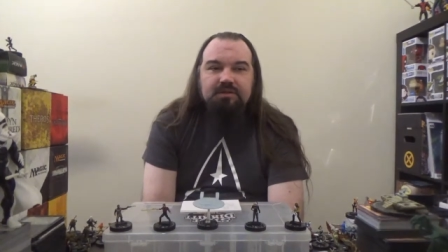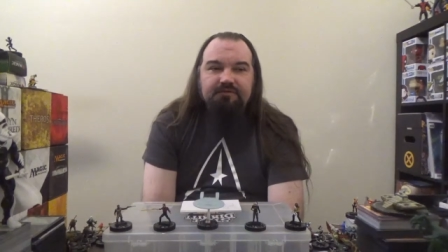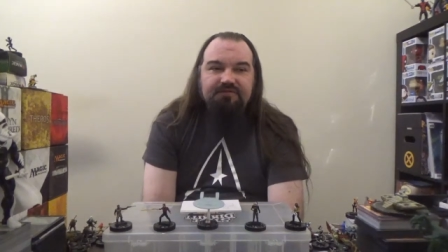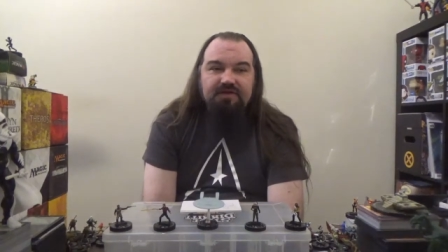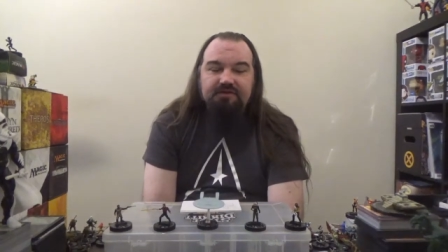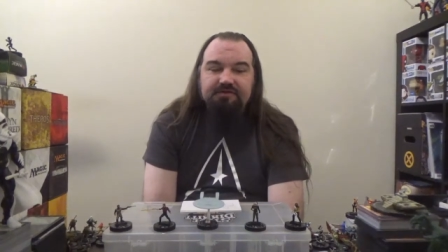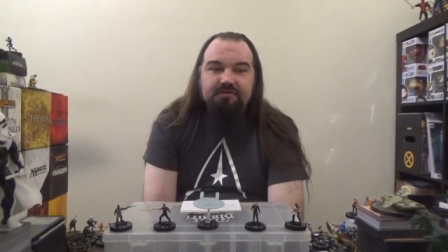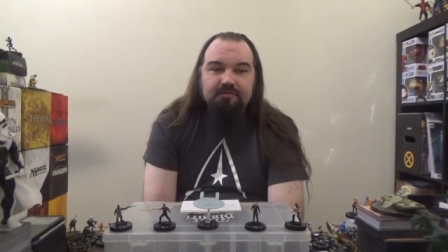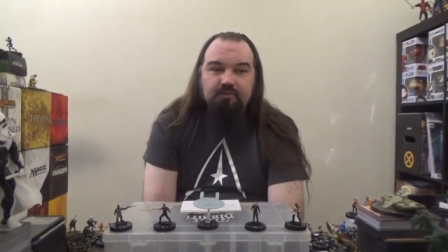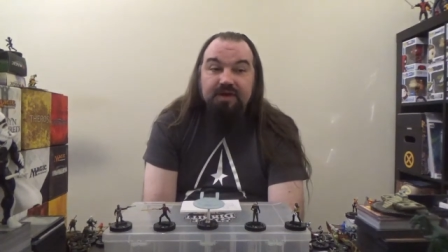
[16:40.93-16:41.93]

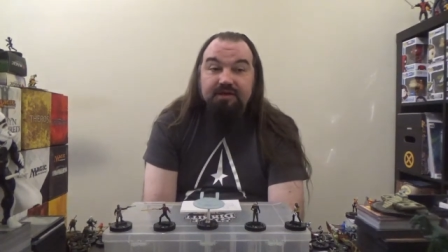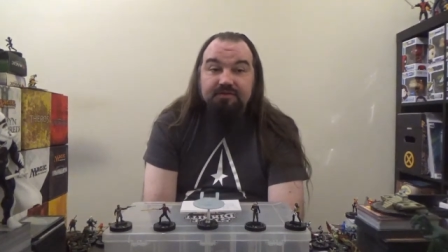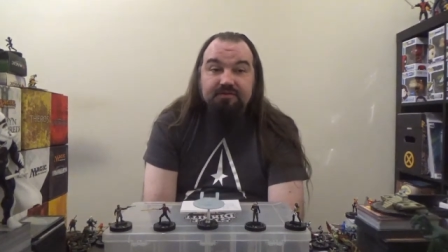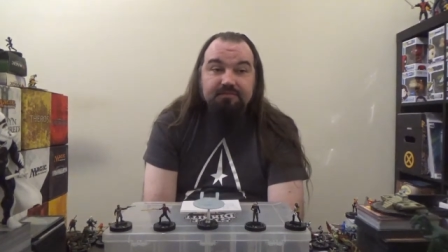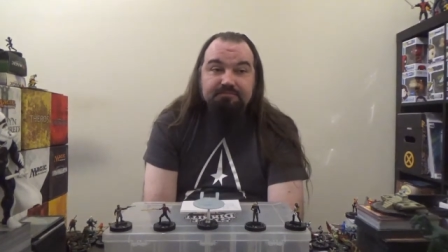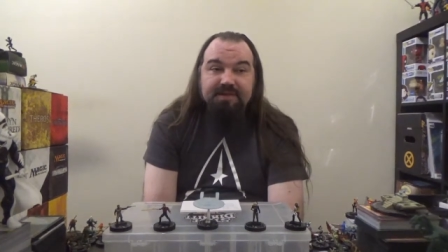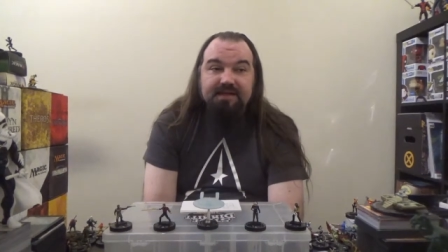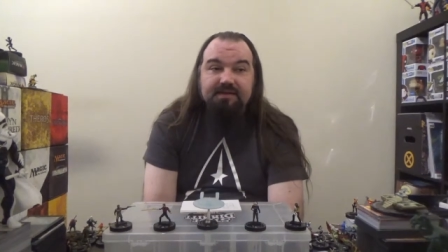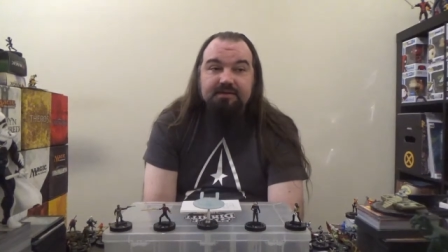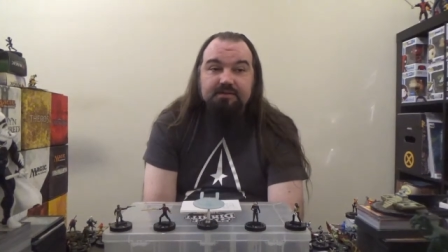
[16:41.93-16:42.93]
feathers, wings,
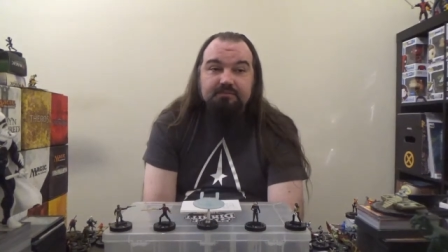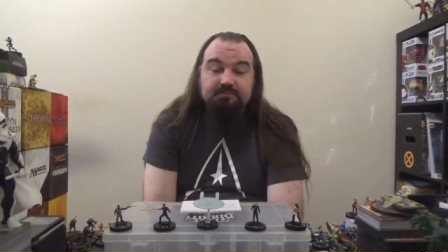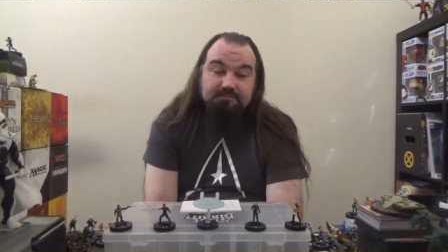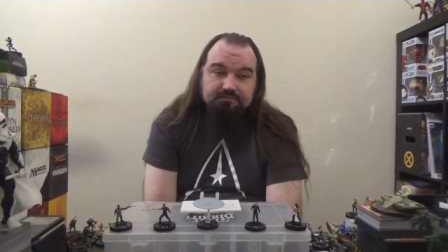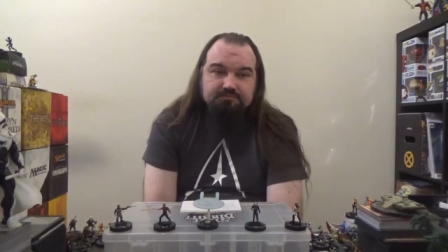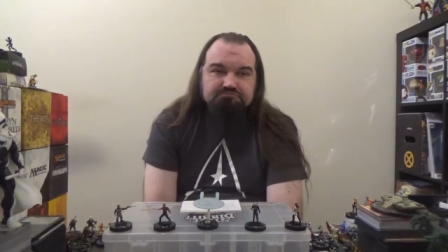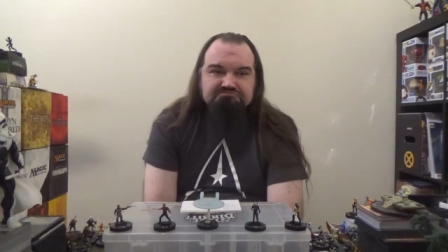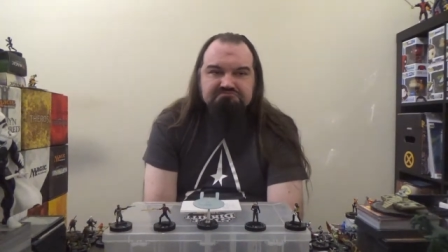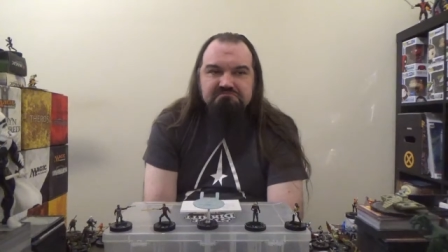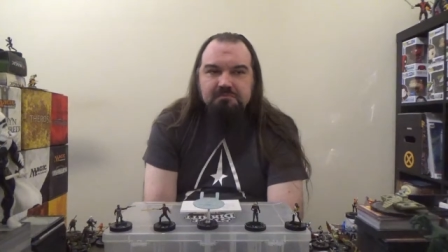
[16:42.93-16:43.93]
beak,
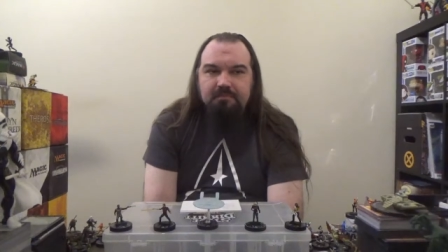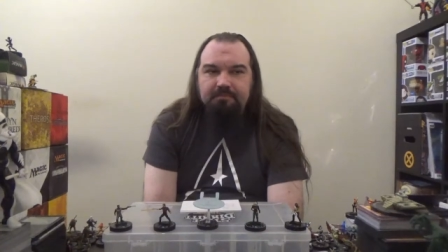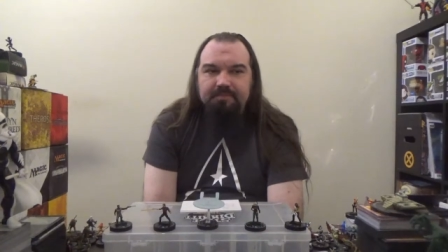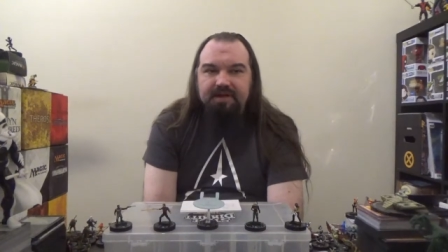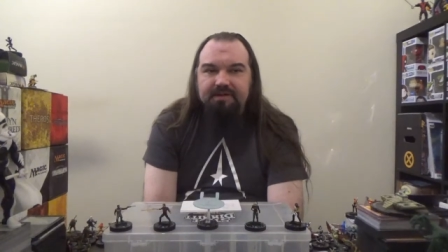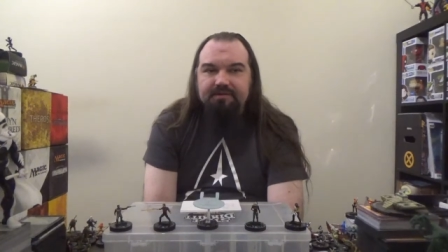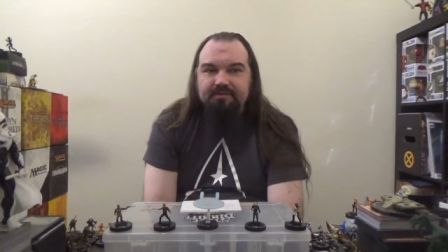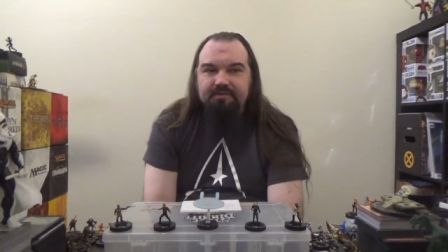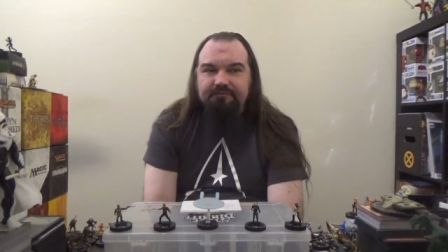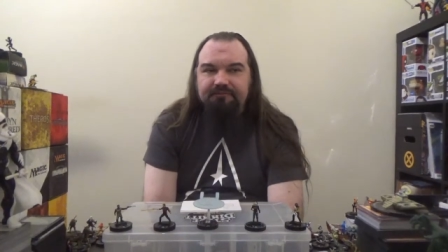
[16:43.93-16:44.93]
but
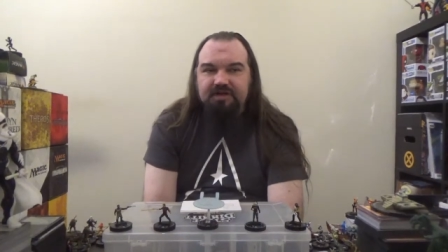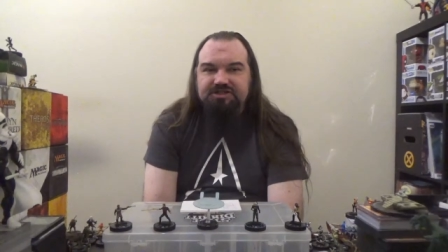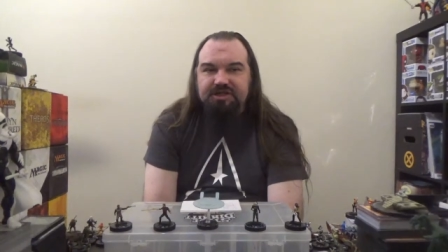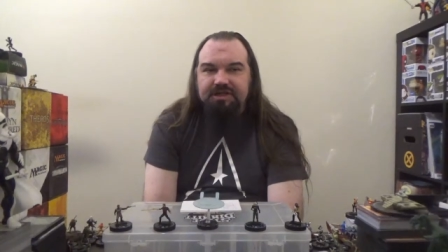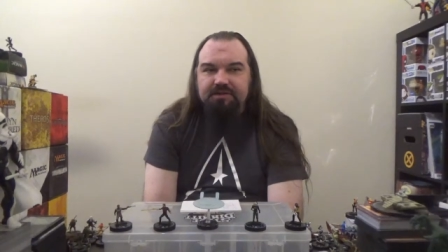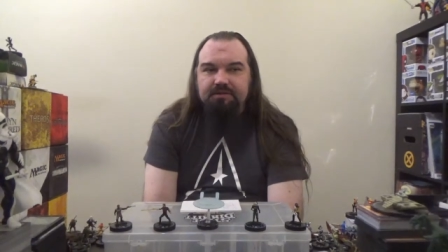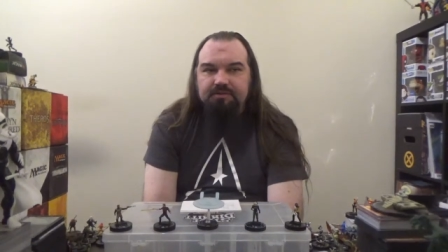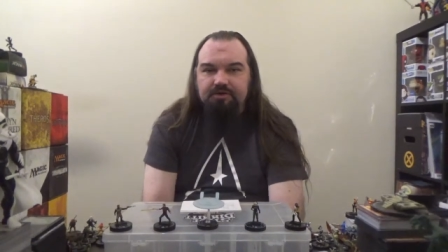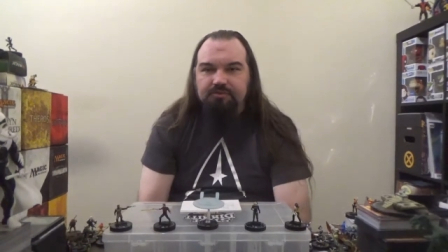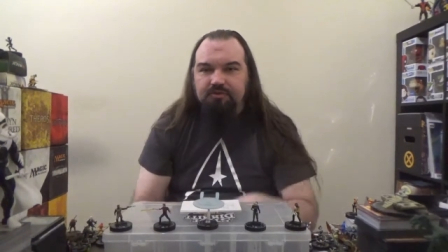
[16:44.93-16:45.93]
functioning
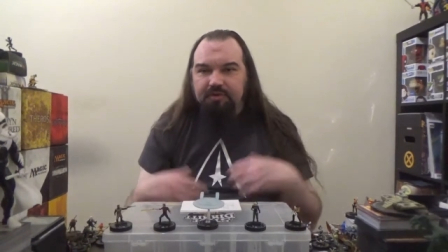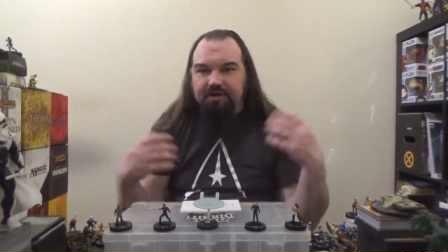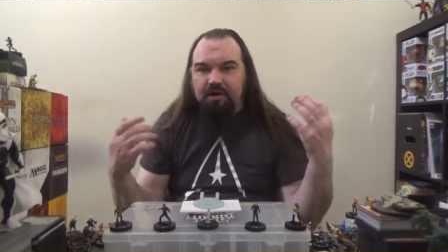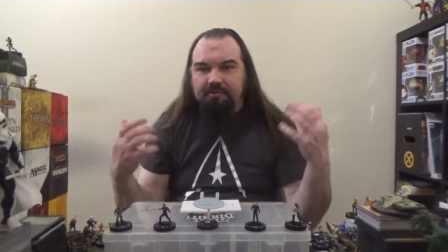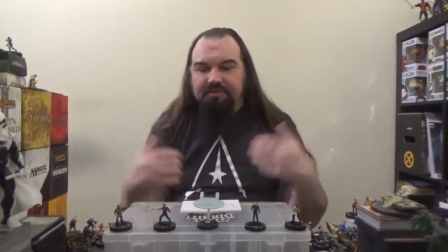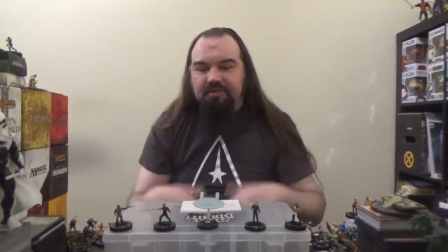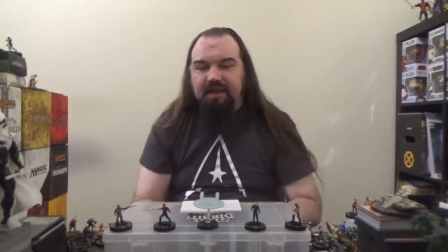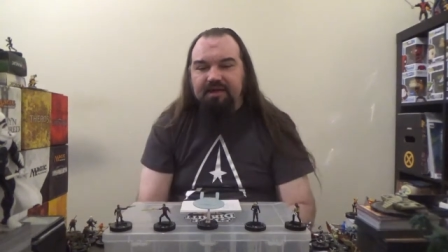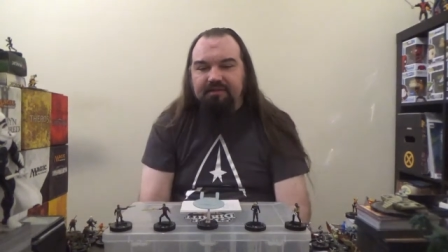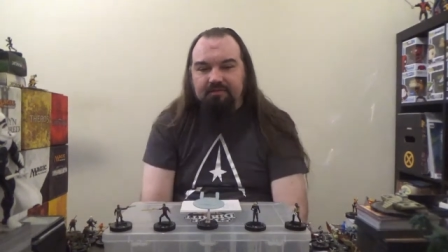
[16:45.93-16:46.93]
humanoid arms and
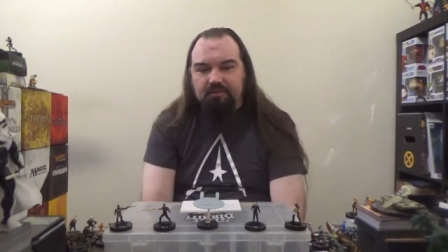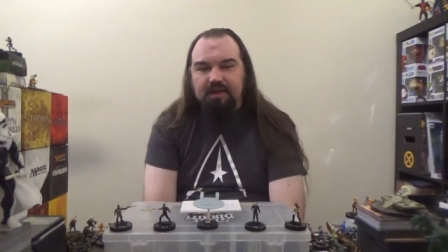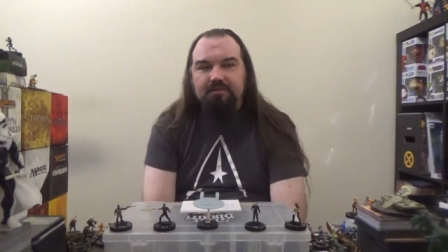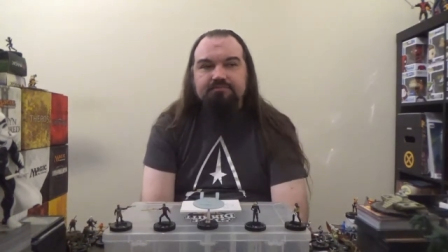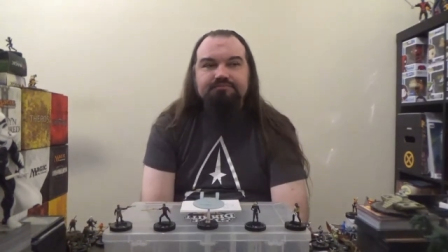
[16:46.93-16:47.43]
legs as well.